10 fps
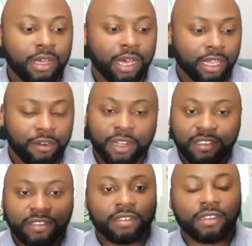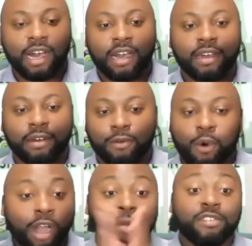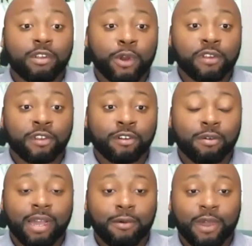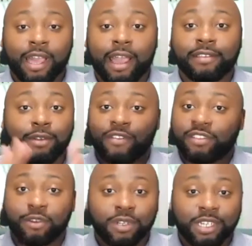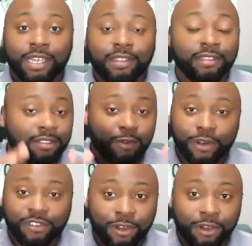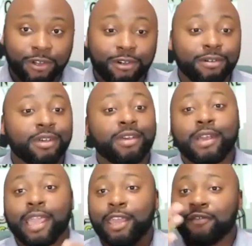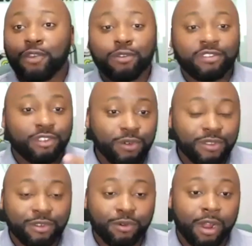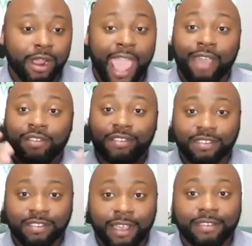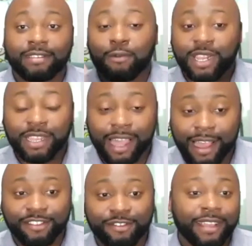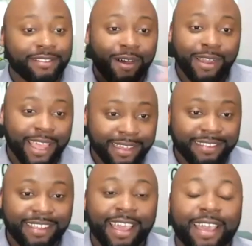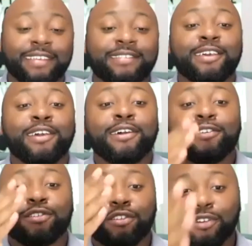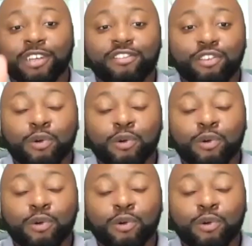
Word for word: Chris, uh, welcome to the Winner Circle, by the way, guys. Whoever's tuning in, this is the Winner Circle interview students who are having success and winning contracts, all that good jazz. So, Chris, you